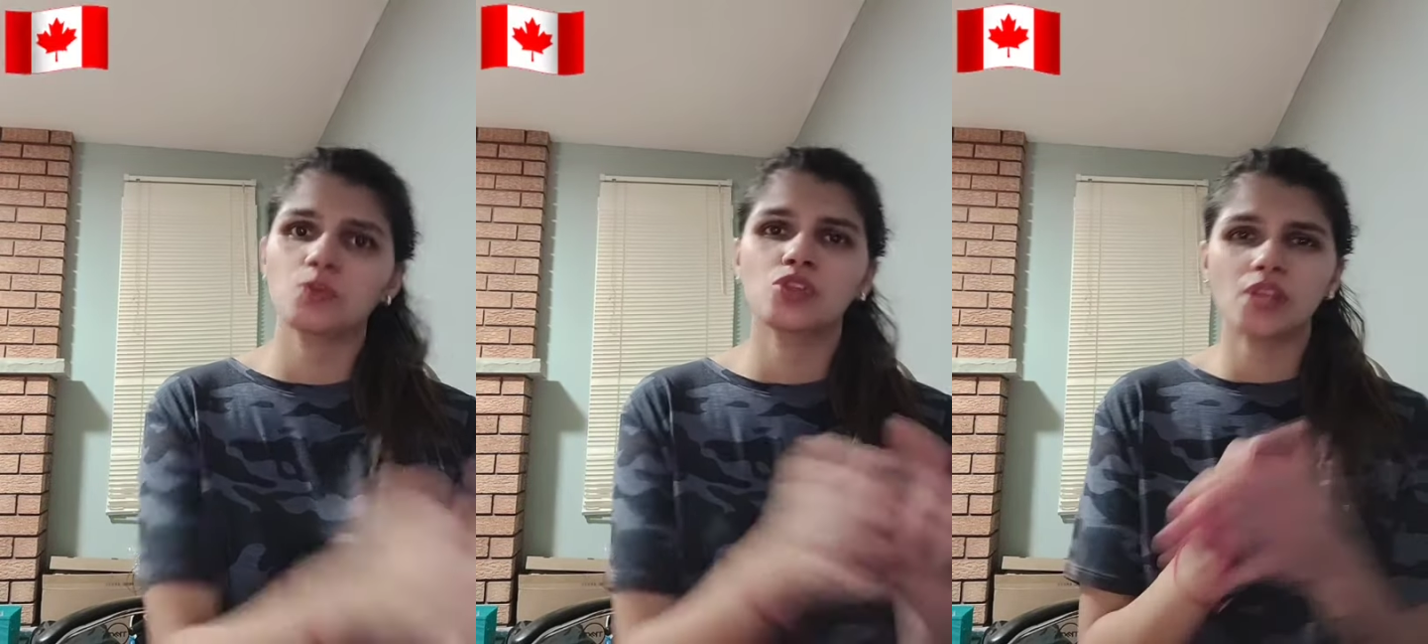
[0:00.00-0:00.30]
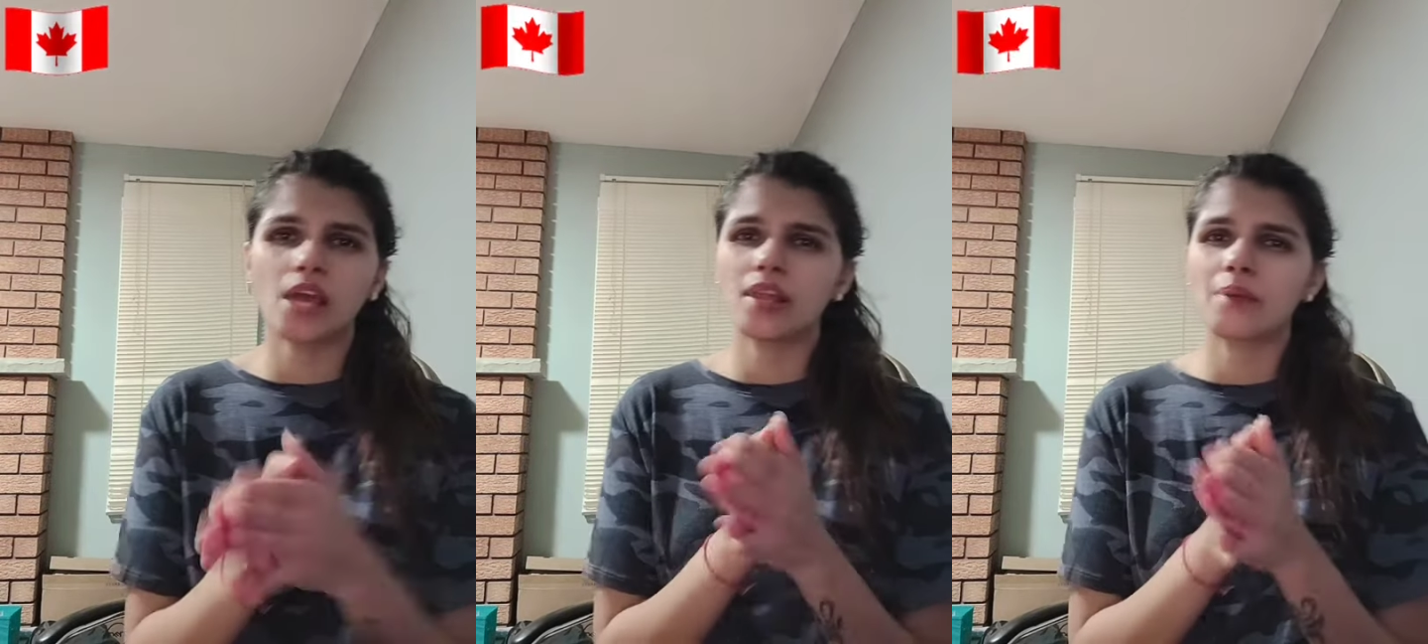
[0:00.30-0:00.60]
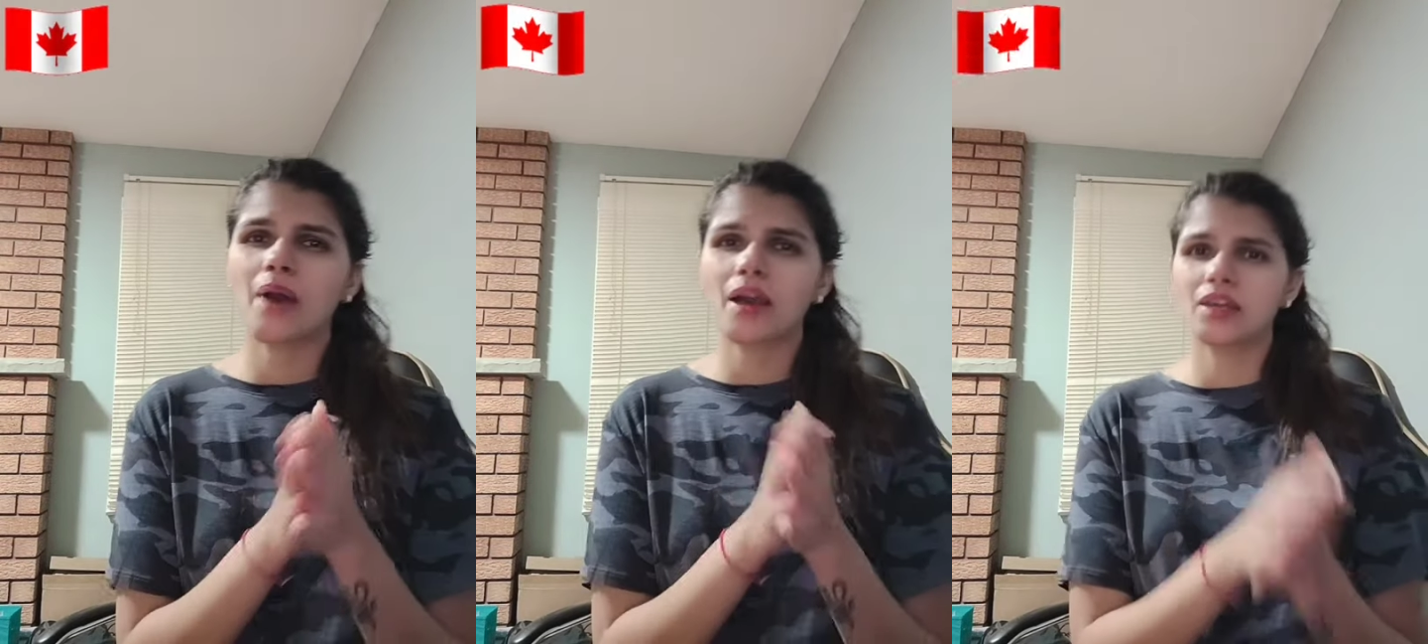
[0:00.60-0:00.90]
which is
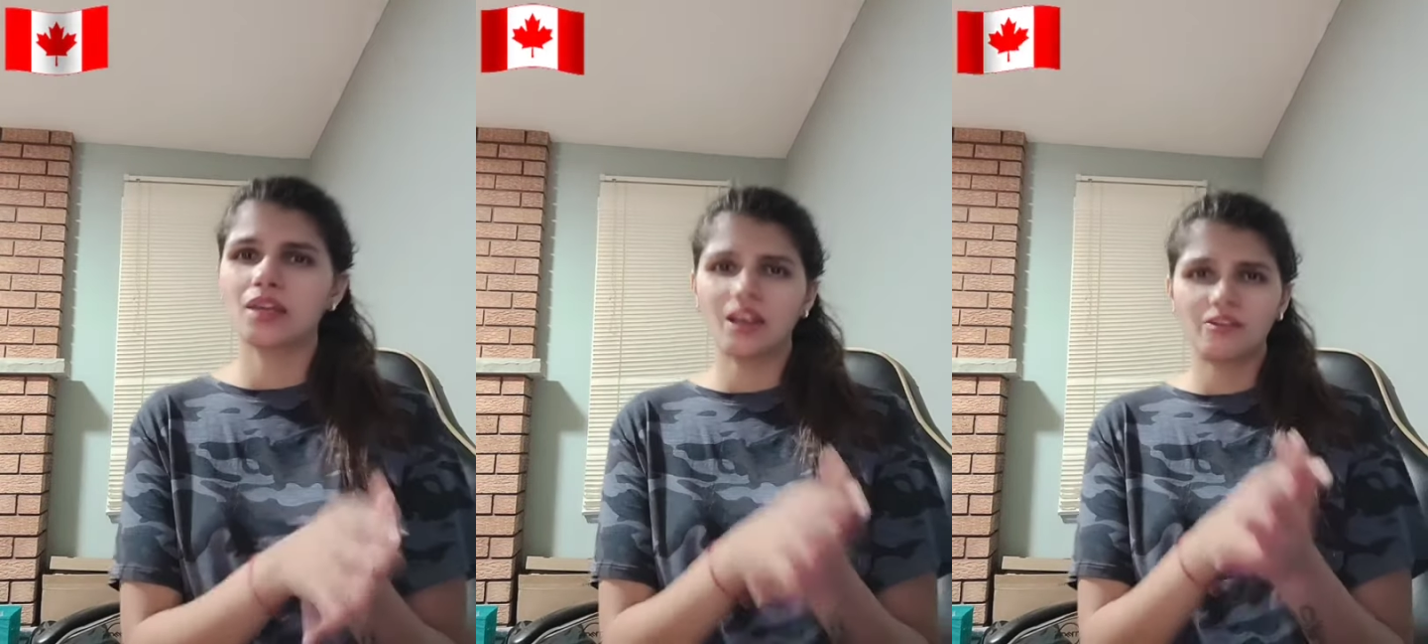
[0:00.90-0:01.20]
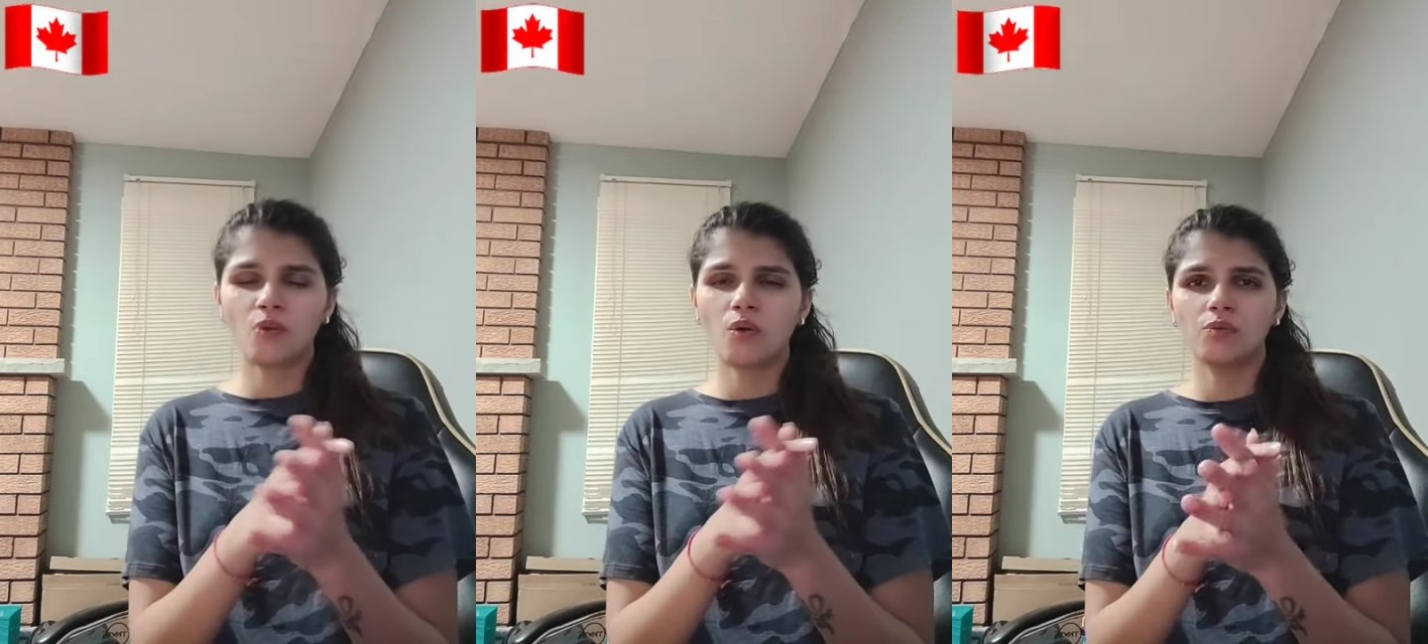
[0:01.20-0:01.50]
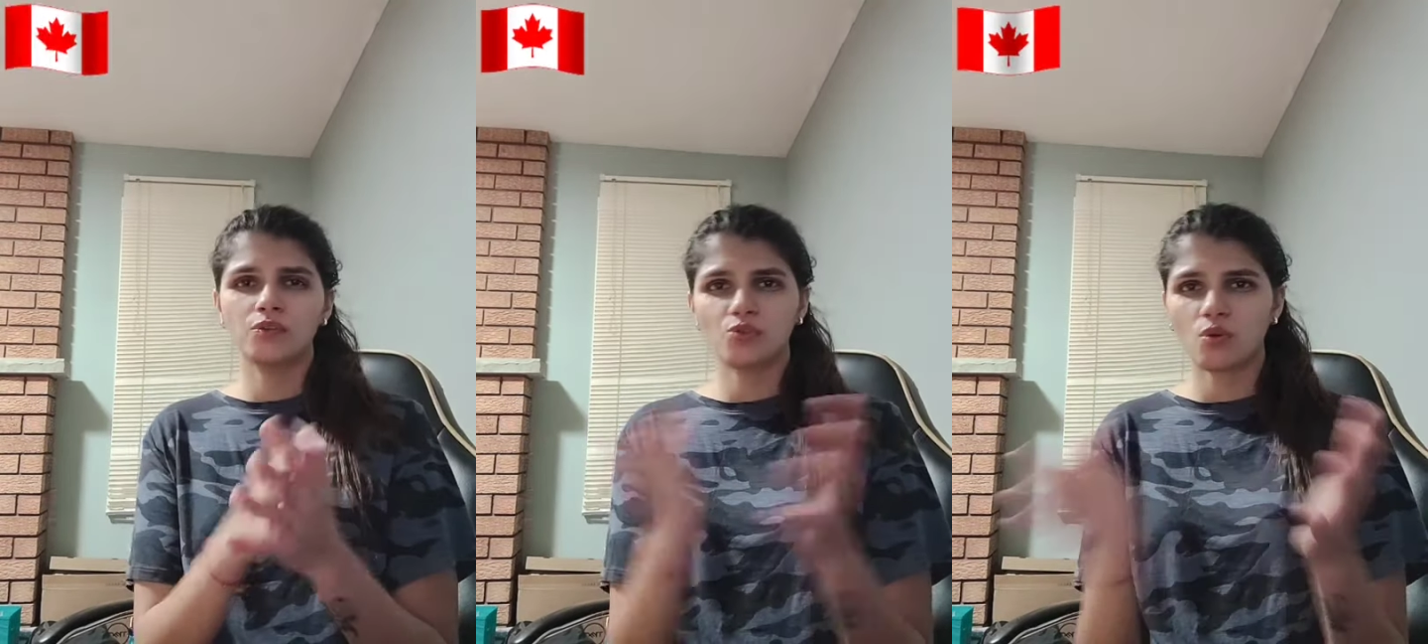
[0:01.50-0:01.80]
LMIA. I've
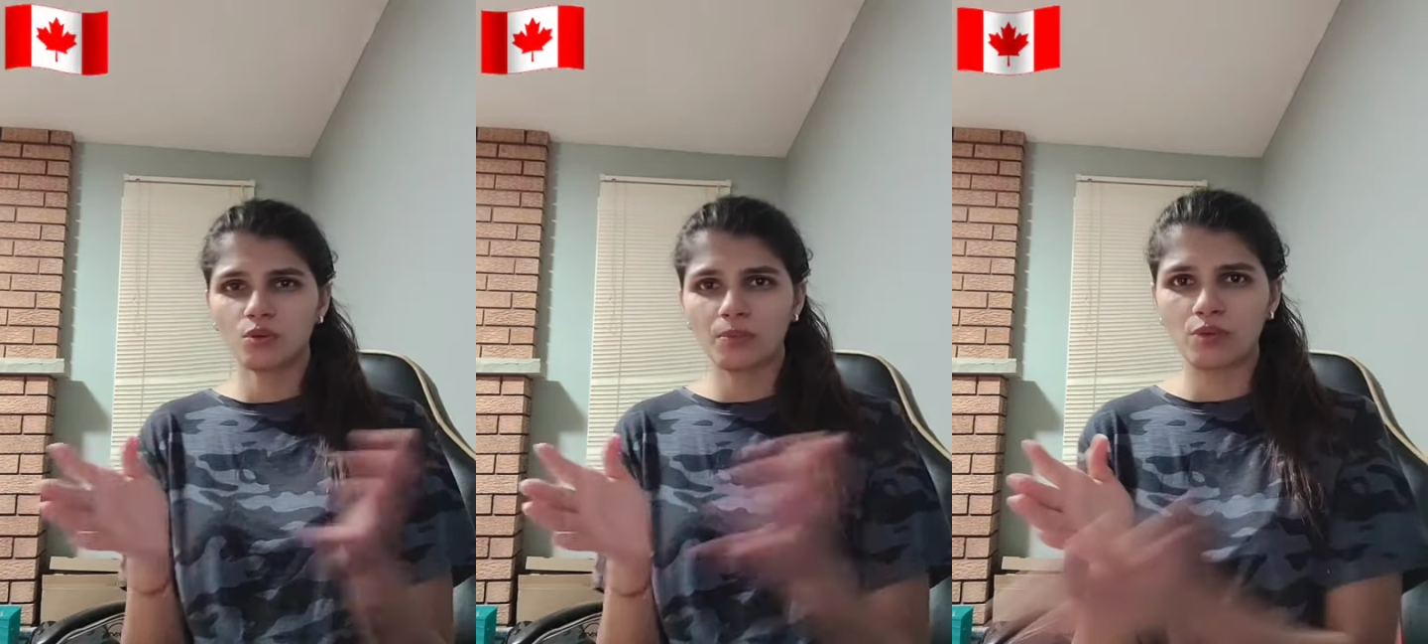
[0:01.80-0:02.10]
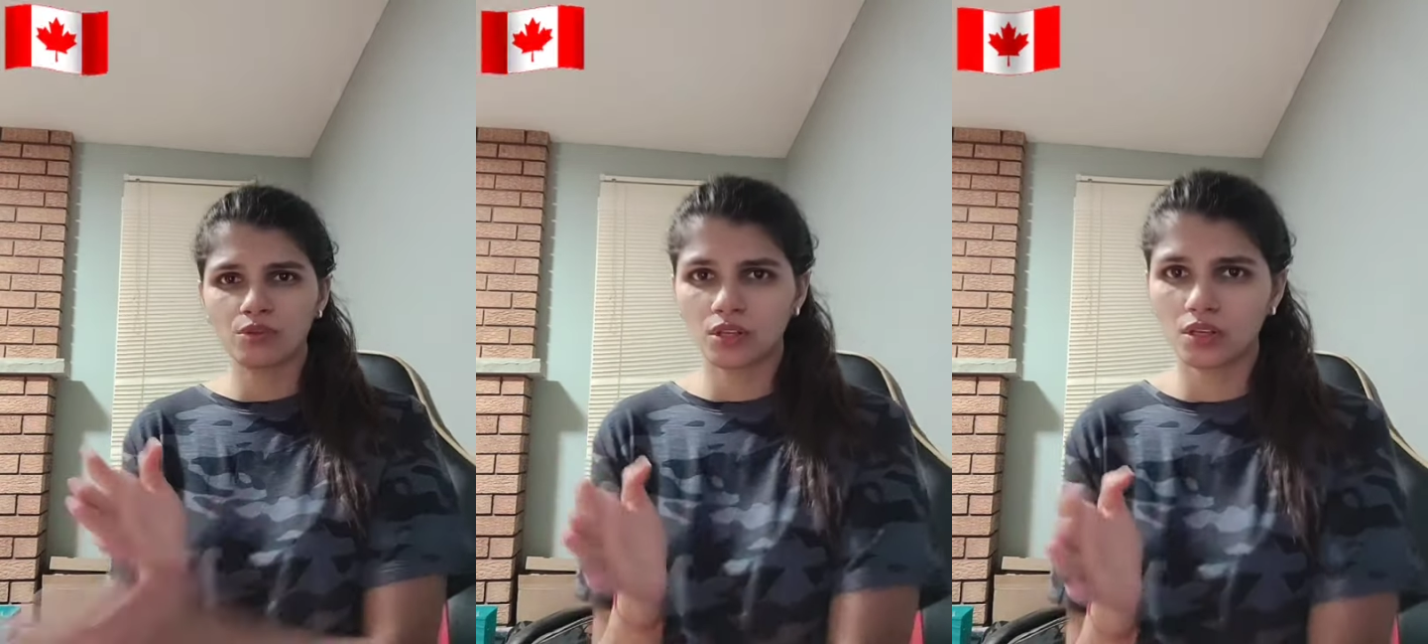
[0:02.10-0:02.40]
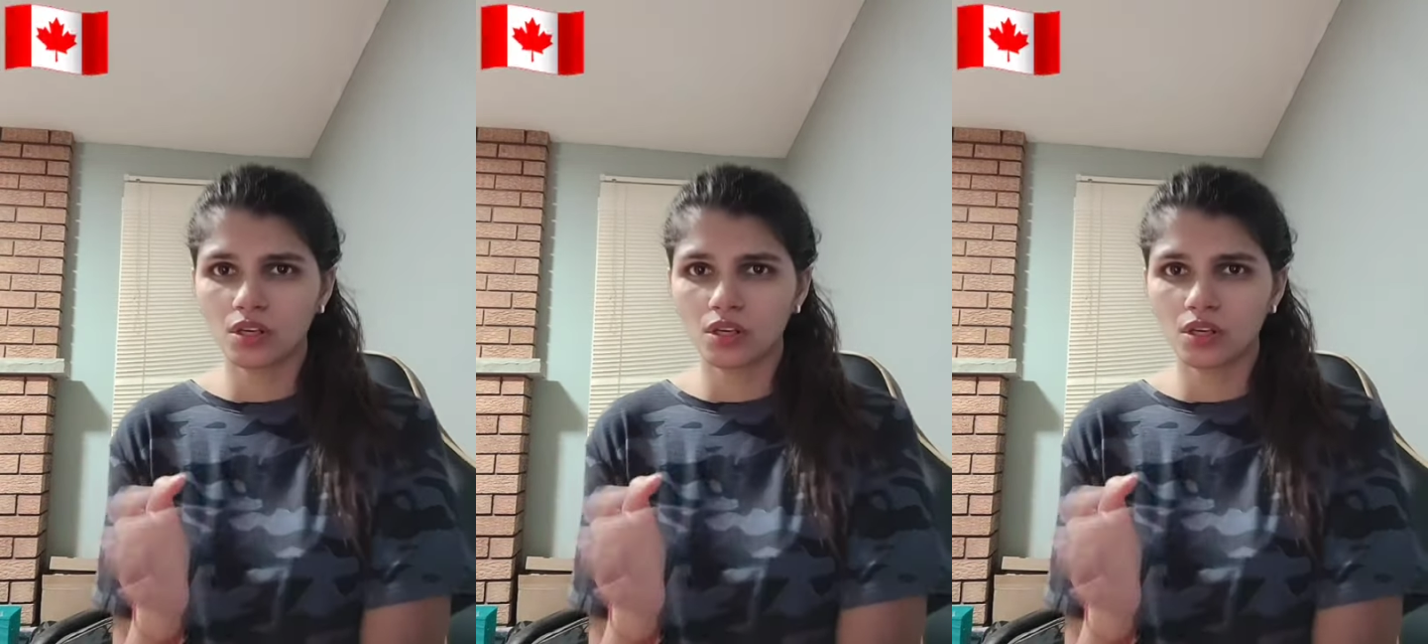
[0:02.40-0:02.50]
always talked about